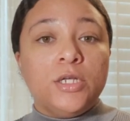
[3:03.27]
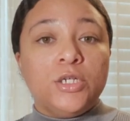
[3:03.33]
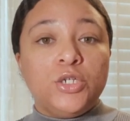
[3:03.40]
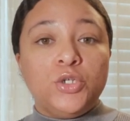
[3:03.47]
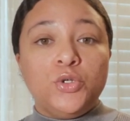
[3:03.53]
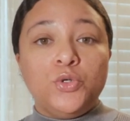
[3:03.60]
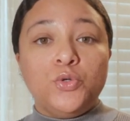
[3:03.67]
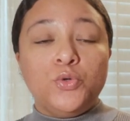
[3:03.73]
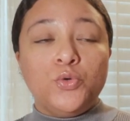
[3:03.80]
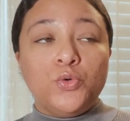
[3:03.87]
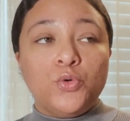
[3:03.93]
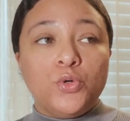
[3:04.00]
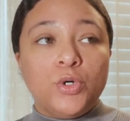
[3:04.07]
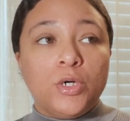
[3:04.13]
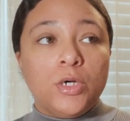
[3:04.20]

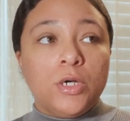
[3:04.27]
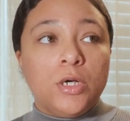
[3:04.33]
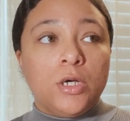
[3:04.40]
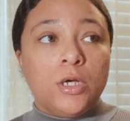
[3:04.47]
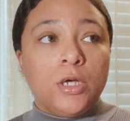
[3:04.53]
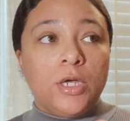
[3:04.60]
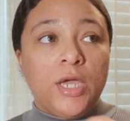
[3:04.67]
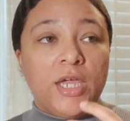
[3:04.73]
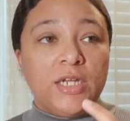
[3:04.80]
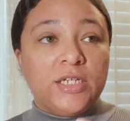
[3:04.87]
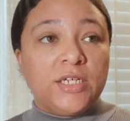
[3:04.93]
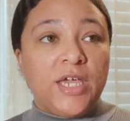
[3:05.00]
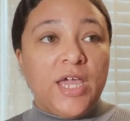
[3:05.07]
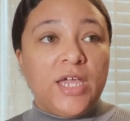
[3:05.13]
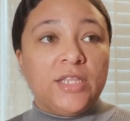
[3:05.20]
to
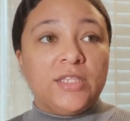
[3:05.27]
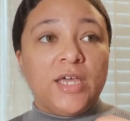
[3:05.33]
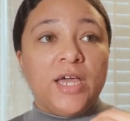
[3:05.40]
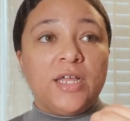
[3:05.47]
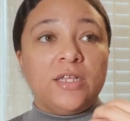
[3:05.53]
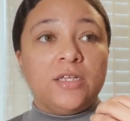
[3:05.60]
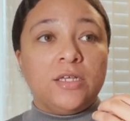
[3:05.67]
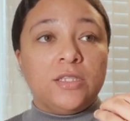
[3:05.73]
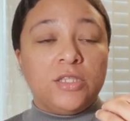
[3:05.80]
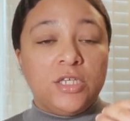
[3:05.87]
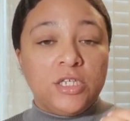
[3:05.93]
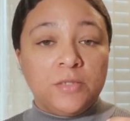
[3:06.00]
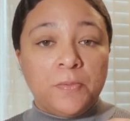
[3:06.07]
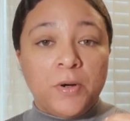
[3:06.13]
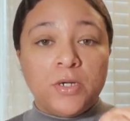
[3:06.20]
indicate that
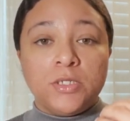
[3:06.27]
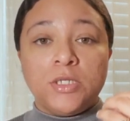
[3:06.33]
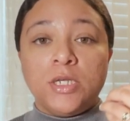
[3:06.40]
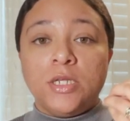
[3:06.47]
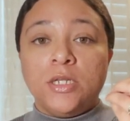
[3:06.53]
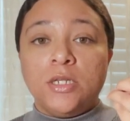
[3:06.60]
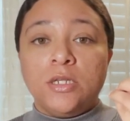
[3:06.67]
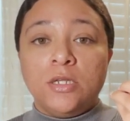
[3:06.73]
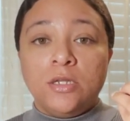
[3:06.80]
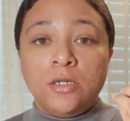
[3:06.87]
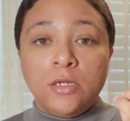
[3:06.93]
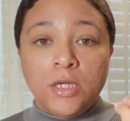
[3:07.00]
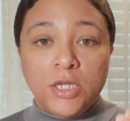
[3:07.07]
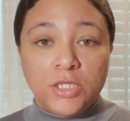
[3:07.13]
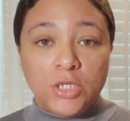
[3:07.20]
this person
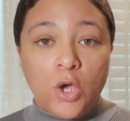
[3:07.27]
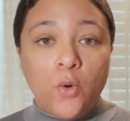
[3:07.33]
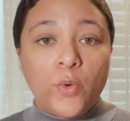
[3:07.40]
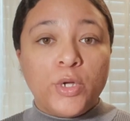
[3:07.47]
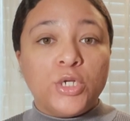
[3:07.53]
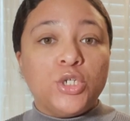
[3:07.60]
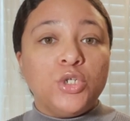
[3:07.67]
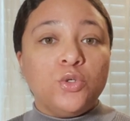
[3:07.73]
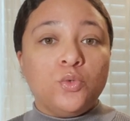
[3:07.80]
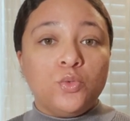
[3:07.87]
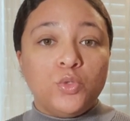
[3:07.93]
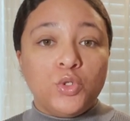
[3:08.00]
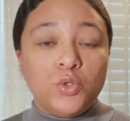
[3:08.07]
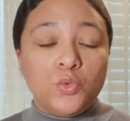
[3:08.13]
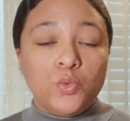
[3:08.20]
is going to
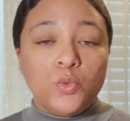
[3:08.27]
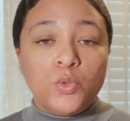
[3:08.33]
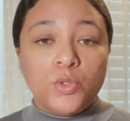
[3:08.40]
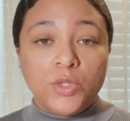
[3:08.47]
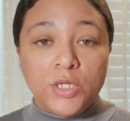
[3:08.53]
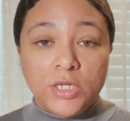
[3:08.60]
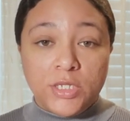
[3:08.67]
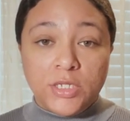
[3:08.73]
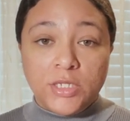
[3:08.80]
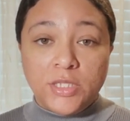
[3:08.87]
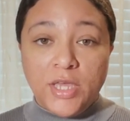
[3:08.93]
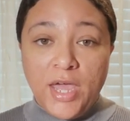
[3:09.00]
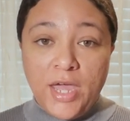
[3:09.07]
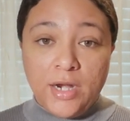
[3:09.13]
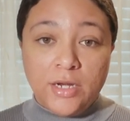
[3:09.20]
do this,
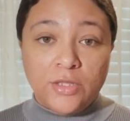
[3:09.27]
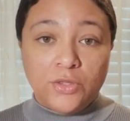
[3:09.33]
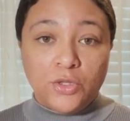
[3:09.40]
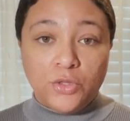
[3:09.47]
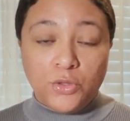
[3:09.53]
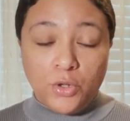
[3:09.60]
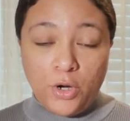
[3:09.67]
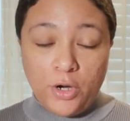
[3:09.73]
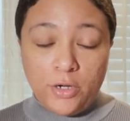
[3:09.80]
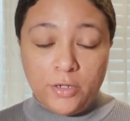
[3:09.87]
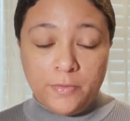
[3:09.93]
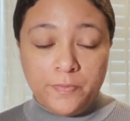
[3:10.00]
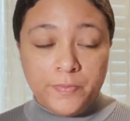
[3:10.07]
that, and the third.